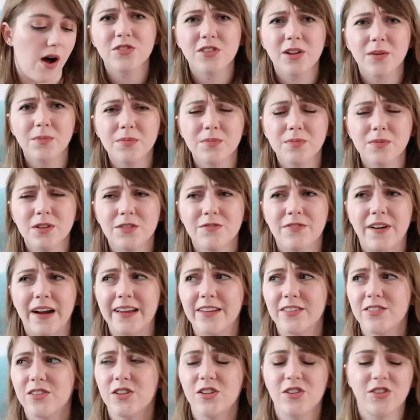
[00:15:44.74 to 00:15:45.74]
Some
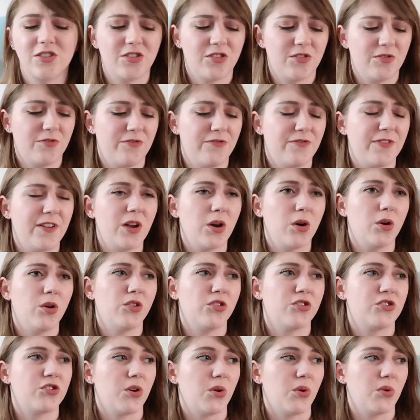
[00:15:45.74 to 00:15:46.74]
devices feel
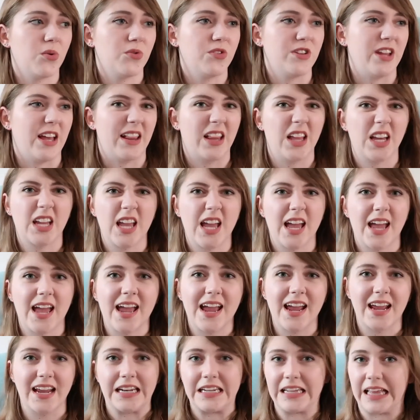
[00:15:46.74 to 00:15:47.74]
so
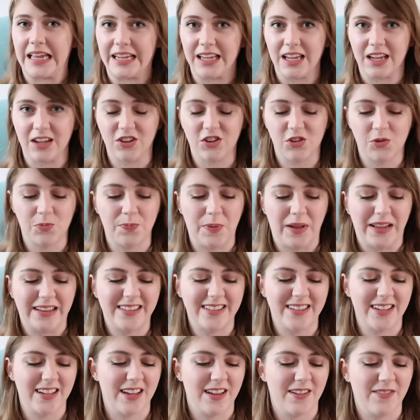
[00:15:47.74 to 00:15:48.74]
delicate and like
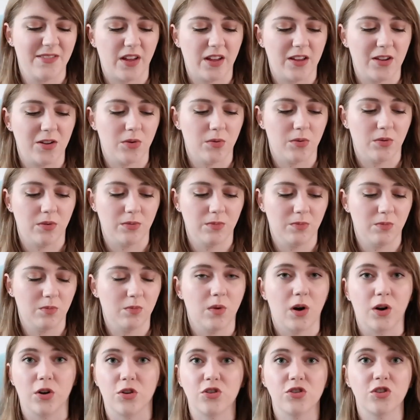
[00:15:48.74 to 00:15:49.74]
expensive that you
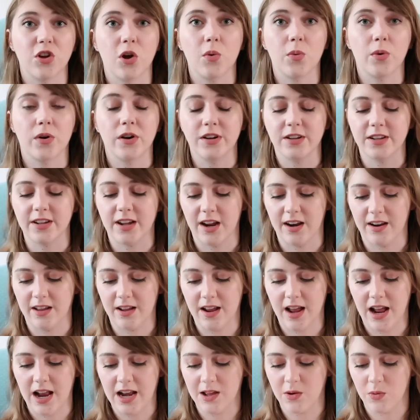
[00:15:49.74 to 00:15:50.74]
are so worried to get
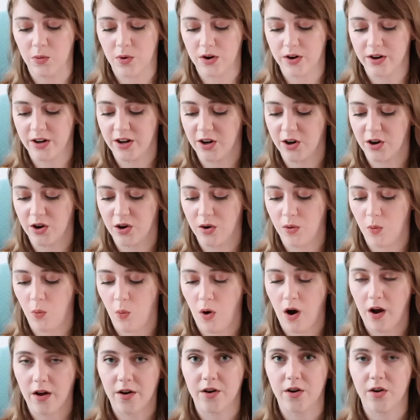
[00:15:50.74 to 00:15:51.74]
it anywhere near
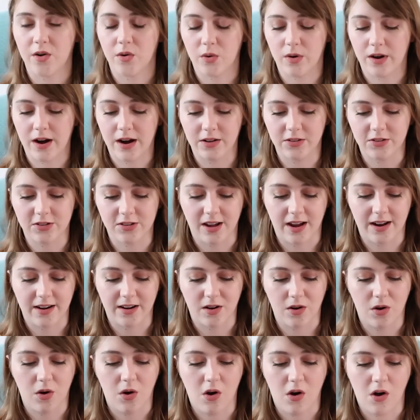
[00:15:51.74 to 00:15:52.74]
water or outside
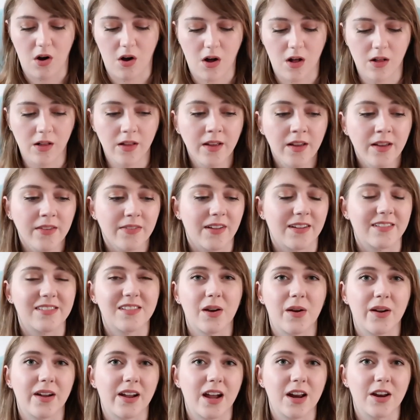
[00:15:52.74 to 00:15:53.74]
at all. That's
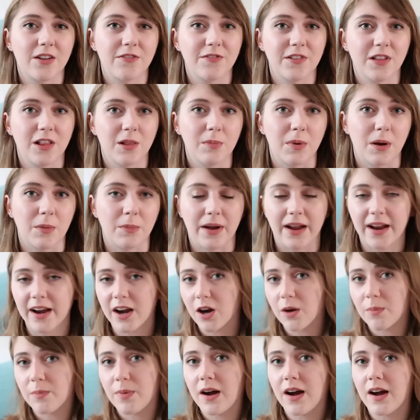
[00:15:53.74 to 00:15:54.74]
how I kind of feel about my
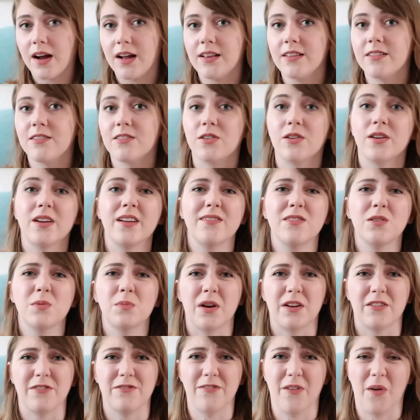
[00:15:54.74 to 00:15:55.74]
AirPods or even
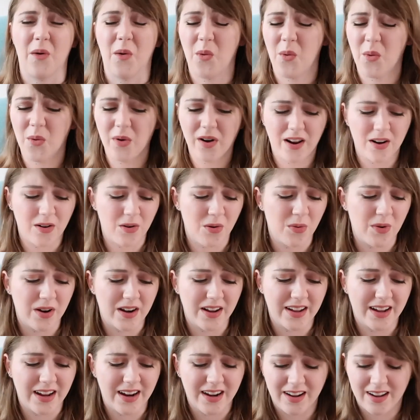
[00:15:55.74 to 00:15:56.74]
my phone. I don't want
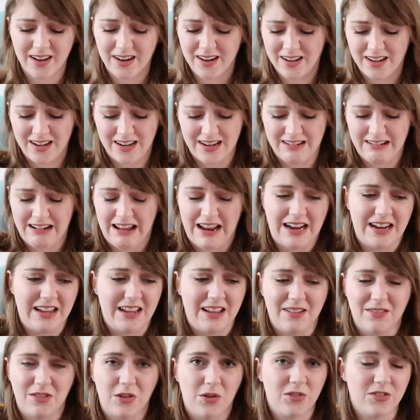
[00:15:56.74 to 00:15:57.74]
to get it in any
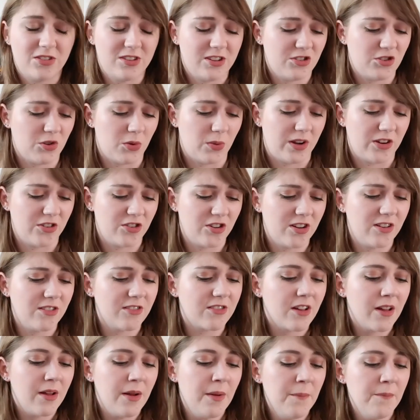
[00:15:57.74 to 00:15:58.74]
of those
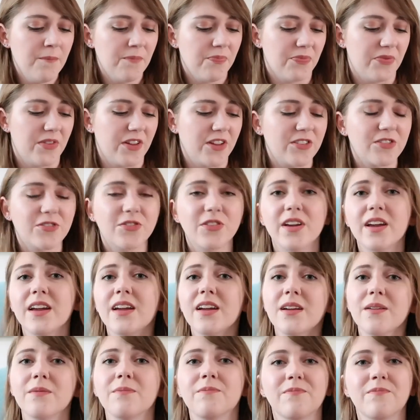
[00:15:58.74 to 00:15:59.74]
situations. This thing,